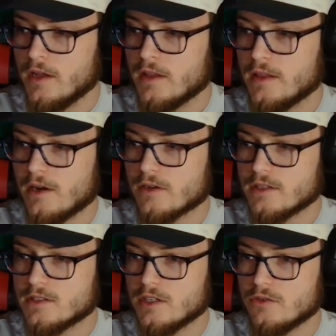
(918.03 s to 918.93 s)
That'll
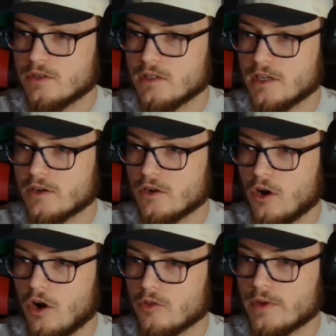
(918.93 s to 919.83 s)
continue to linger
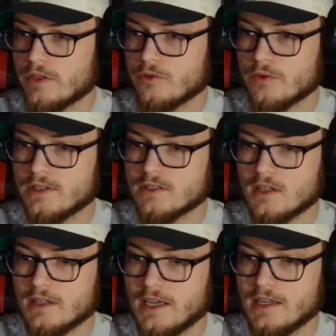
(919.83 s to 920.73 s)
all the way through into the
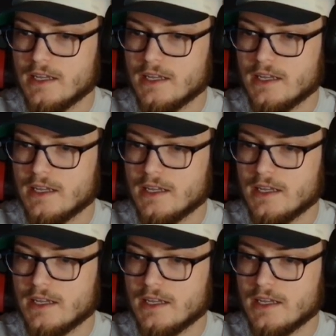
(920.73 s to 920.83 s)
late